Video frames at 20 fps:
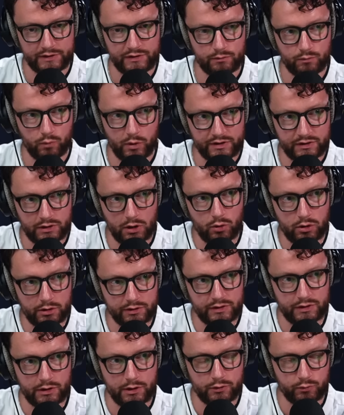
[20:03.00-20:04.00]
yeah. we're so
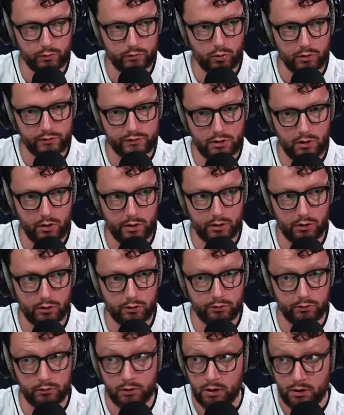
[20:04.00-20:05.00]
concerned with what's going
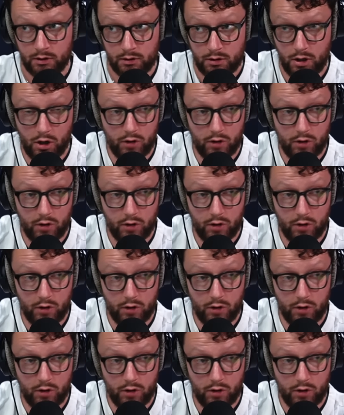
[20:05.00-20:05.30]
on yeah.